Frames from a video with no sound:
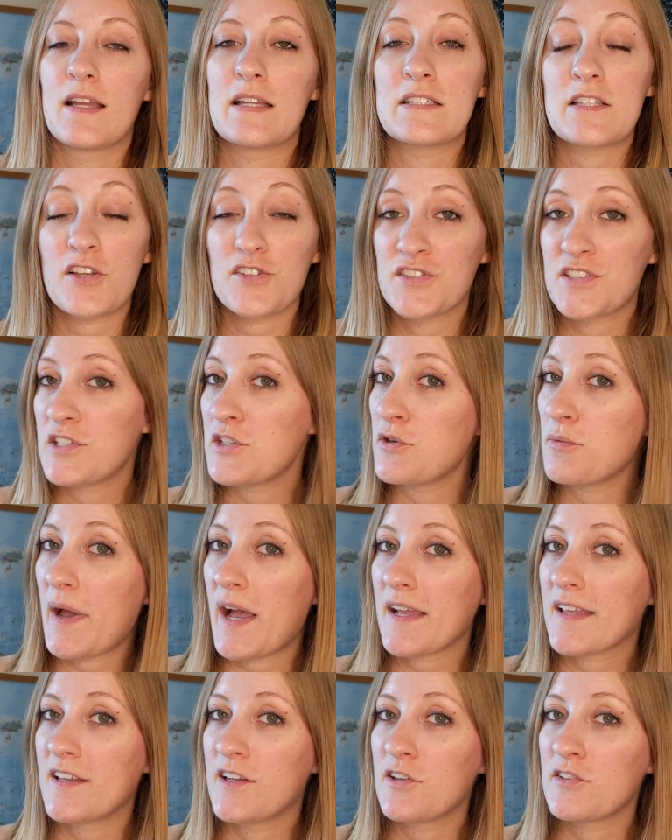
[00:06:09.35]
And I'll see you
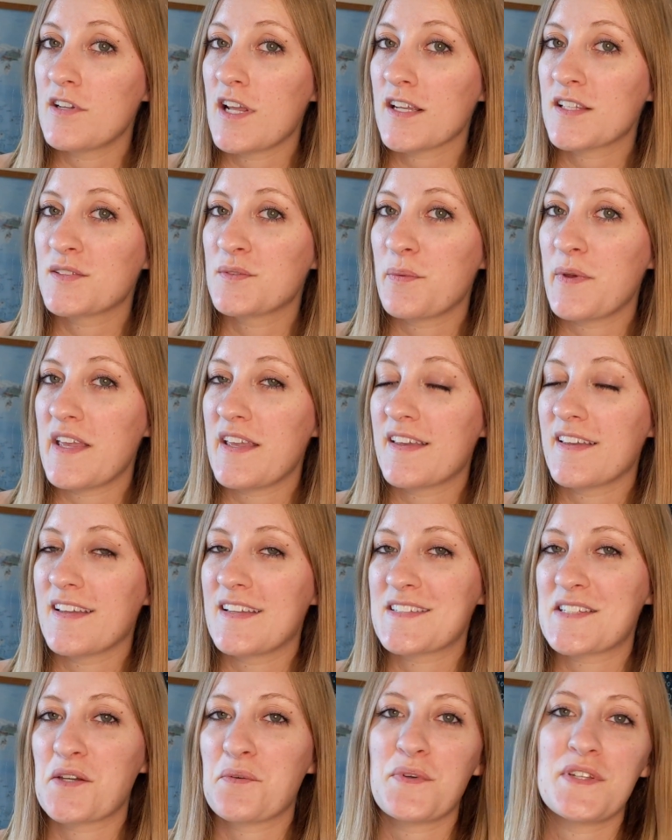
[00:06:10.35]
back here next week
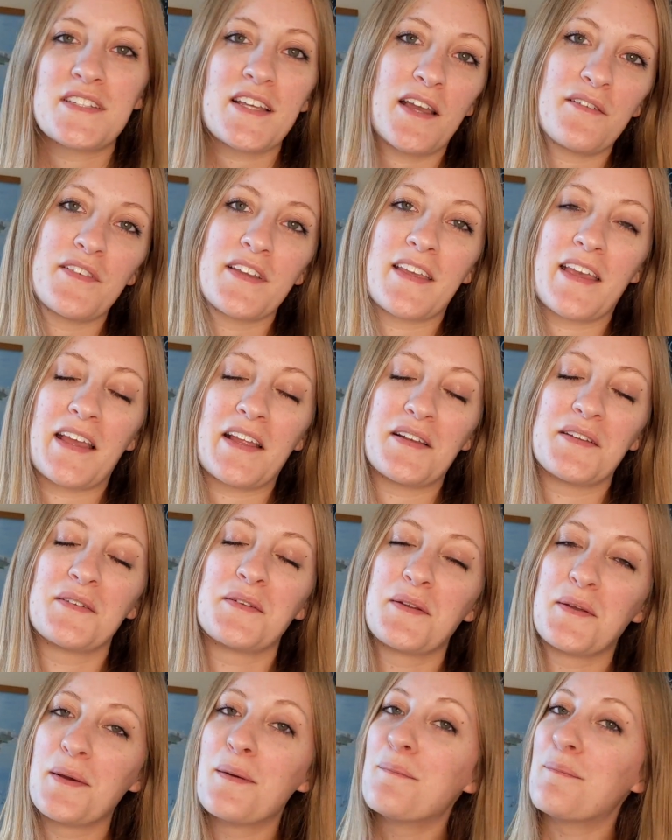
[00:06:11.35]
until we dive again.
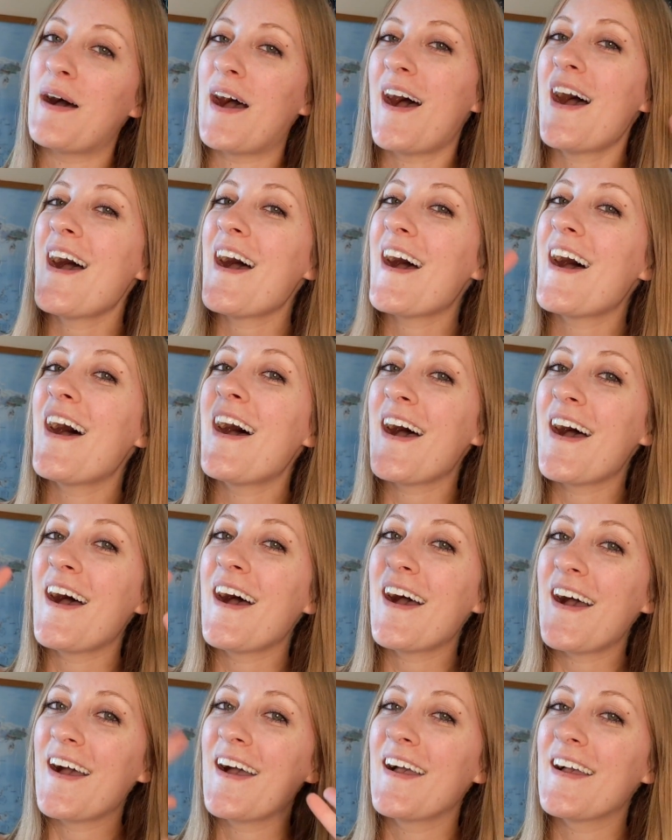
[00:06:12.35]

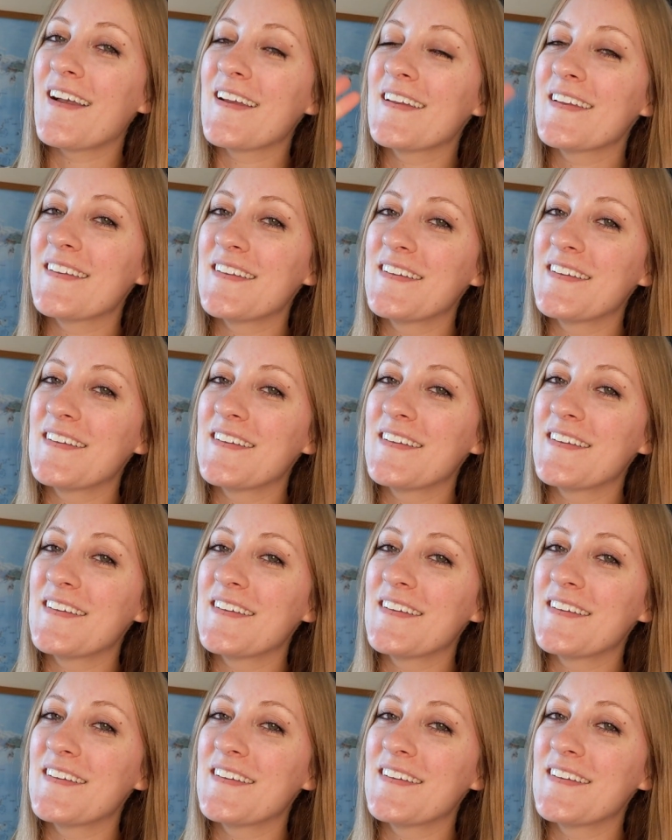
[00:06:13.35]
Bye.